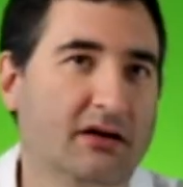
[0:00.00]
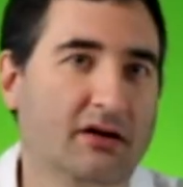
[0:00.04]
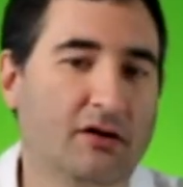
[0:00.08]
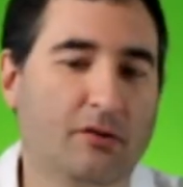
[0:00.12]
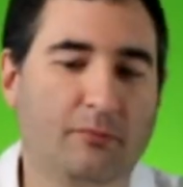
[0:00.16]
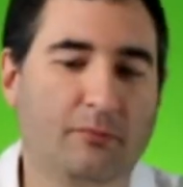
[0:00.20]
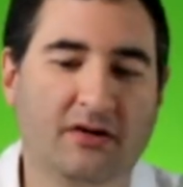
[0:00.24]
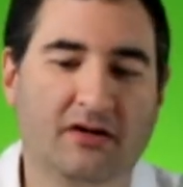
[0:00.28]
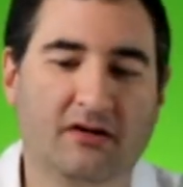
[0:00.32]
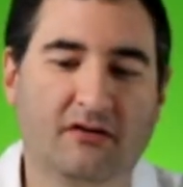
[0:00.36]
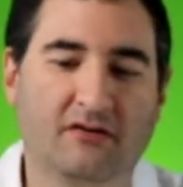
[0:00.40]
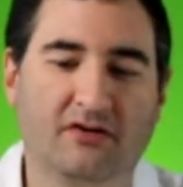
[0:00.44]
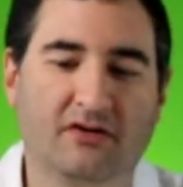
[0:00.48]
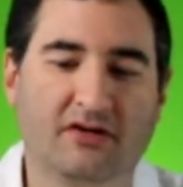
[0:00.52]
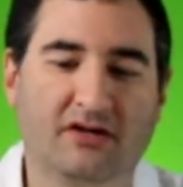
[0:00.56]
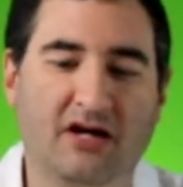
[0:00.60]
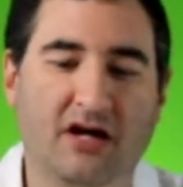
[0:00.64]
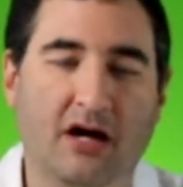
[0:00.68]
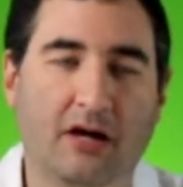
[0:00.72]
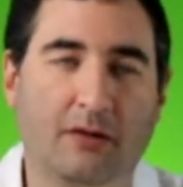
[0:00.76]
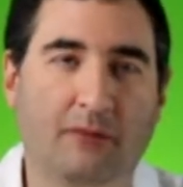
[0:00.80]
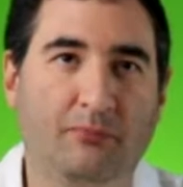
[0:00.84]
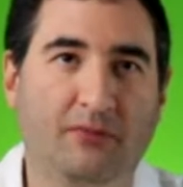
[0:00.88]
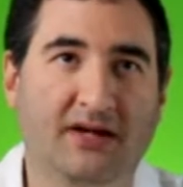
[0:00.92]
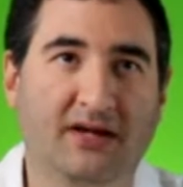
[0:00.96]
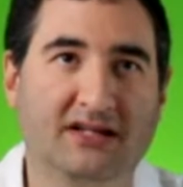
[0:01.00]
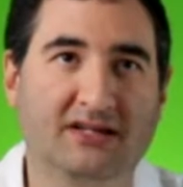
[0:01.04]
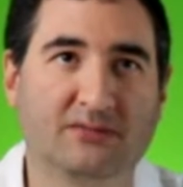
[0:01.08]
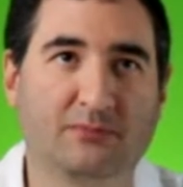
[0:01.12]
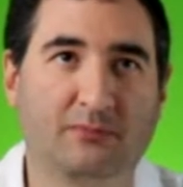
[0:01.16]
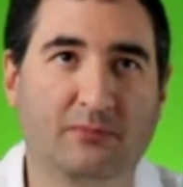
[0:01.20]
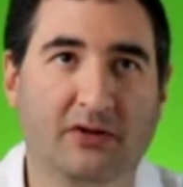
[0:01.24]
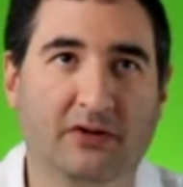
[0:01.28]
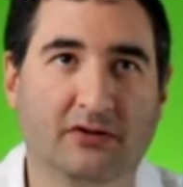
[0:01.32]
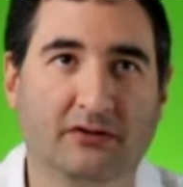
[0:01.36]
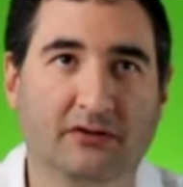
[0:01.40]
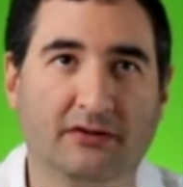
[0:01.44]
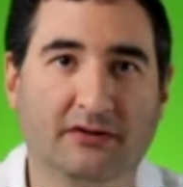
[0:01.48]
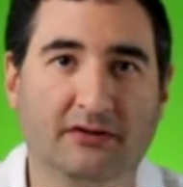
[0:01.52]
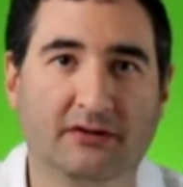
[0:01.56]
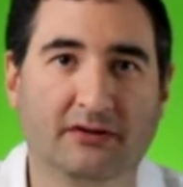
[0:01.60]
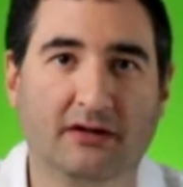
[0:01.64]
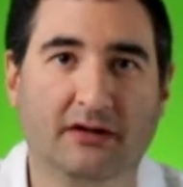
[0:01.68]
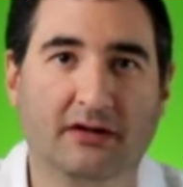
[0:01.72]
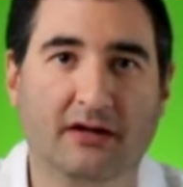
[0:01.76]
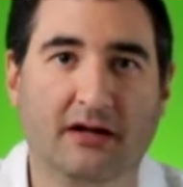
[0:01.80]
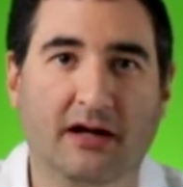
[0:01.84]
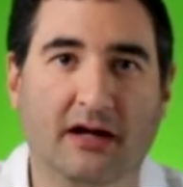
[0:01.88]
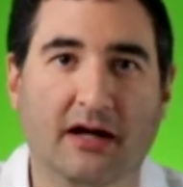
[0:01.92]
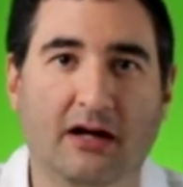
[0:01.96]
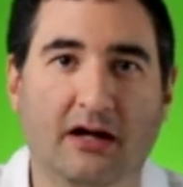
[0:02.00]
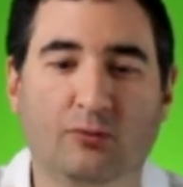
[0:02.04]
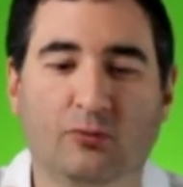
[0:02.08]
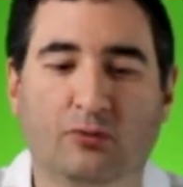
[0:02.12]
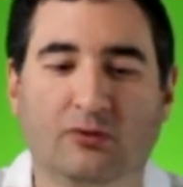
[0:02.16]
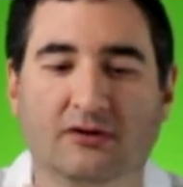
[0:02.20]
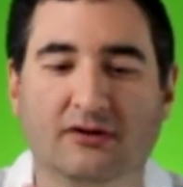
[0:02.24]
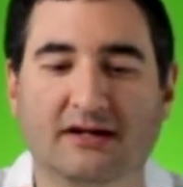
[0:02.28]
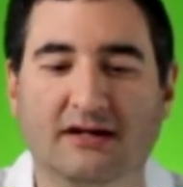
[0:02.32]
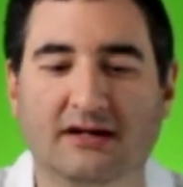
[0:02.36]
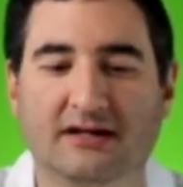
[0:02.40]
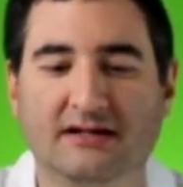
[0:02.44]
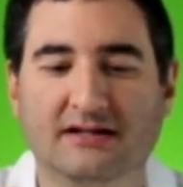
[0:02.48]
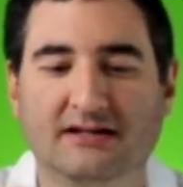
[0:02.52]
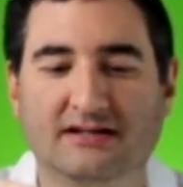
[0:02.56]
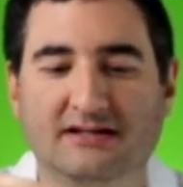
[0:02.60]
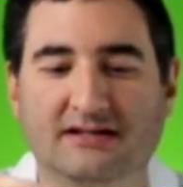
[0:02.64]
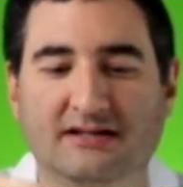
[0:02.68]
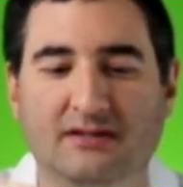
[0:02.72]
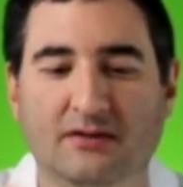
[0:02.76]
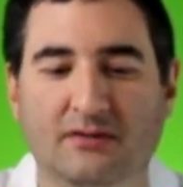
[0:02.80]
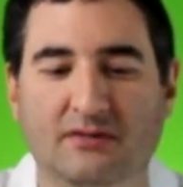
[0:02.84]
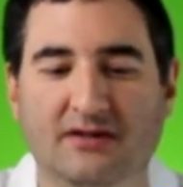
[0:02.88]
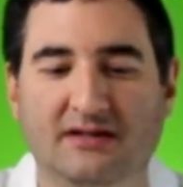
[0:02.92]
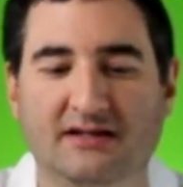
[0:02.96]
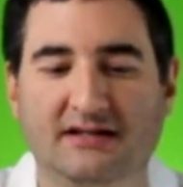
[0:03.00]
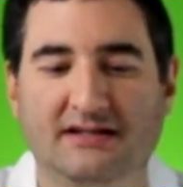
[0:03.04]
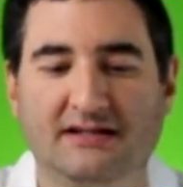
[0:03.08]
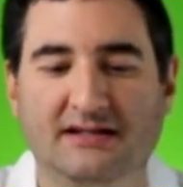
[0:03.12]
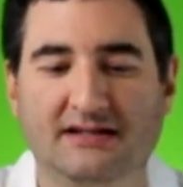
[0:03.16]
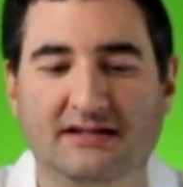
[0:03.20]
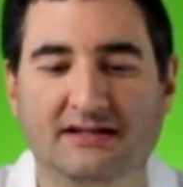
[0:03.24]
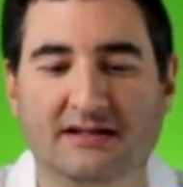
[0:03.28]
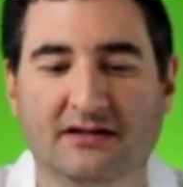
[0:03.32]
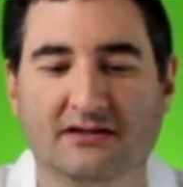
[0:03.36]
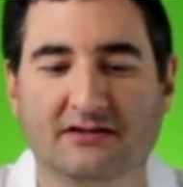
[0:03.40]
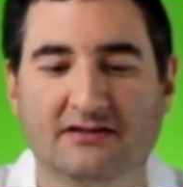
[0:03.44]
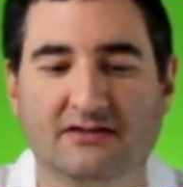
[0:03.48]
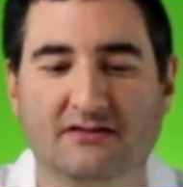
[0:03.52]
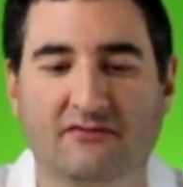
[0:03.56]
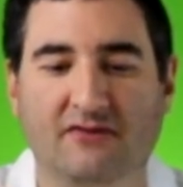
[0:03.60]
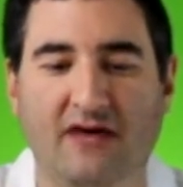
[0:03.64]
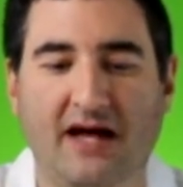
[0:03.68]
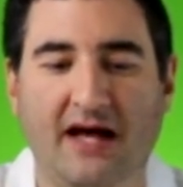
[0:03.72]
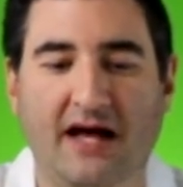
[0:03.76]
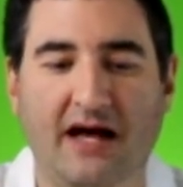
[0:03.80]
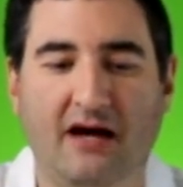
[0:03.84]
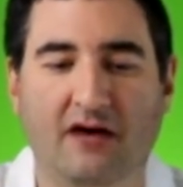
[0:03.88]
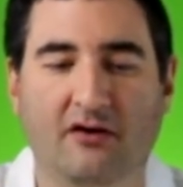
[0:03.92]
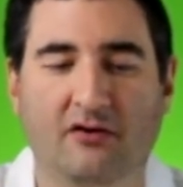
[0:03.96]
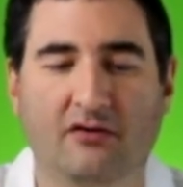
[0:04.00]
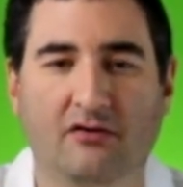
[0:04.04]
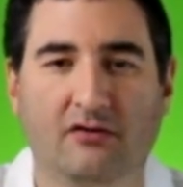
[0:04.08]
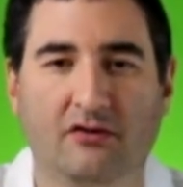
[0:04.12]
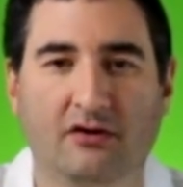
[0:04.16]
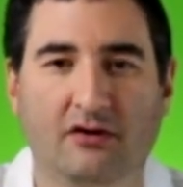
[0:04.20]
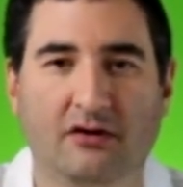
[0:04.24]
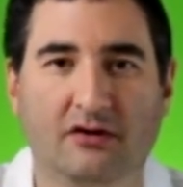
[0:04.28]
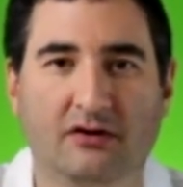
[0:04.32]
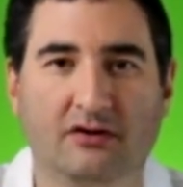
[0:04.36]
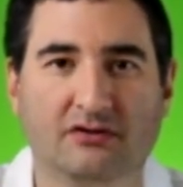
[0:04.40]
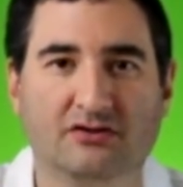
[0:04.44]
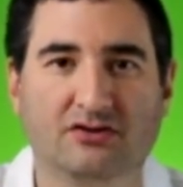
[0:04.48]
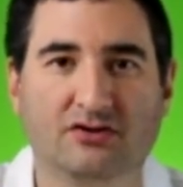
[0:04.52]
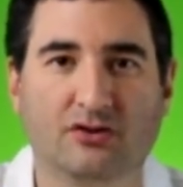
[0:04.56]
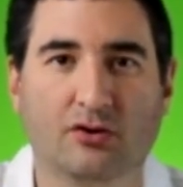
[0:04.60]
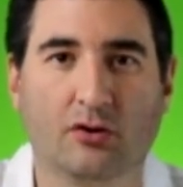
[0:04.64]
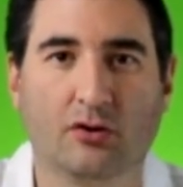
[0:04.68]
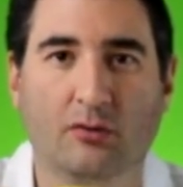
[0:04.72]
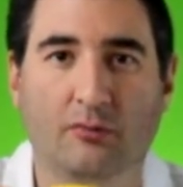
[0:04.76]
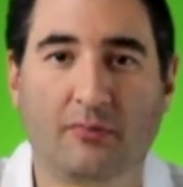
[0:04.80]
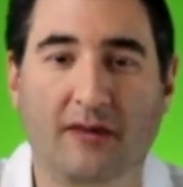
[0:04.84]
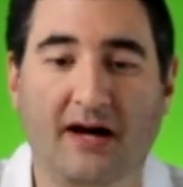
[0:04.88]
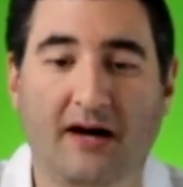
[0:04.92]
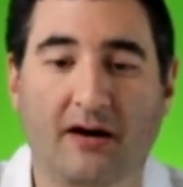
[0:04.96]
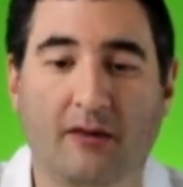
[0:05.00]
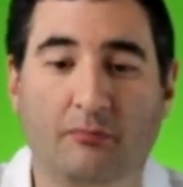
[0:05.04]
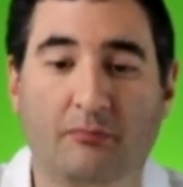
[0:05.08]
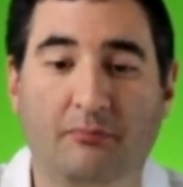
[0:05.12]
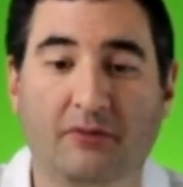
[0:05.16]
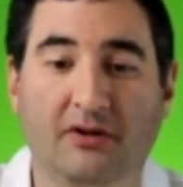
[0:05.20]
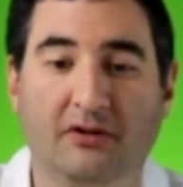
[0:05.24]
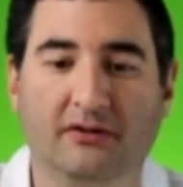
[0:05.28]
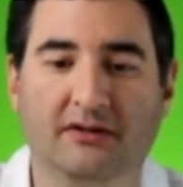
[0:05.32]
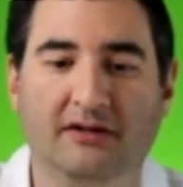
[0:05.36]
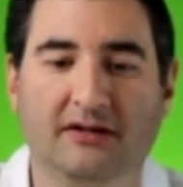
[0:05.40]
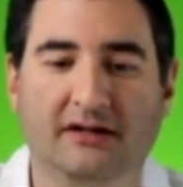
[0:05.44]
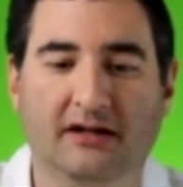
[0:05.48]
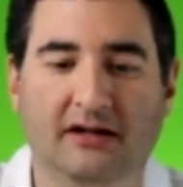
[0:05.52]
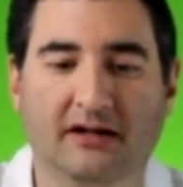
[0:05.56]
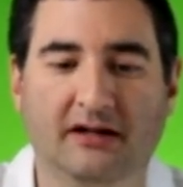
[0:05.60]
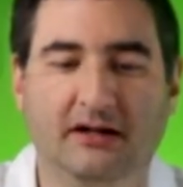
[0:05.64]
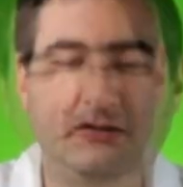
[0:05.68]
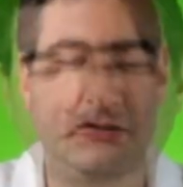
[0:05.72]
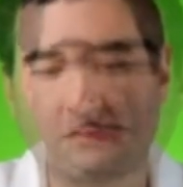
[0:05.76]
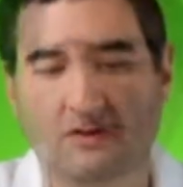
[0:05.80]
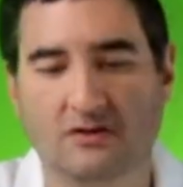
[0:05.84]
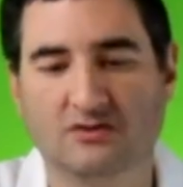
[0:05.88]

bit of a complex build and we'll get into some of the details of how to go about building it.